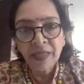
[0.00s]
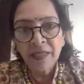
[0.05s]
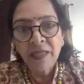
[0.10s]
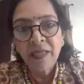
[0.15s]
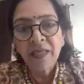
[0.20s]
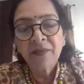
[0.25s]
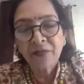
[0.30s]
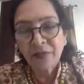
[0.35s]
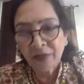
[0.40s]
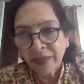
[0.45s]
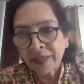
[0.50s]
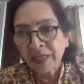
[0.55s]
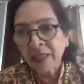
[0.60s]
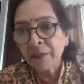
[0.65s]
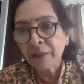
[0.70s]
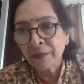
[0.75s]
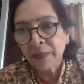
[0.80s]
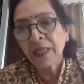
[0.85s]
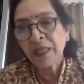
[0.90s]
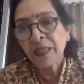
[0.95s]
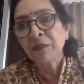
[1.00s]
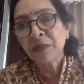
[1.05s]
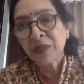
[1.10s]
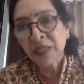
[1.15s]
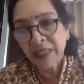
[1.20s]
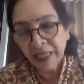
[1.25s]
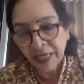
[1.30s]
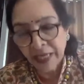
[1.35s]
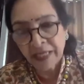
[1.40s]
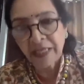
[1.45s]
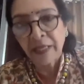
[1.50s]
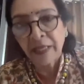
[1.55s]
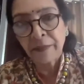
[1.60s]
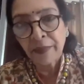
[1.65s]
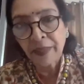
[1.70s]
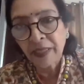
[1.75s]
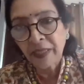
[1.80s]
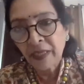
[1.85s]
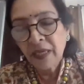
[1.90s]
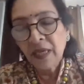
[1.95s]
and it finally becomes an
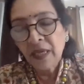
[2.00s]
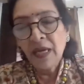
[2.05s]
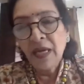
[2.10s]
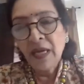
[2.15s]
endemic.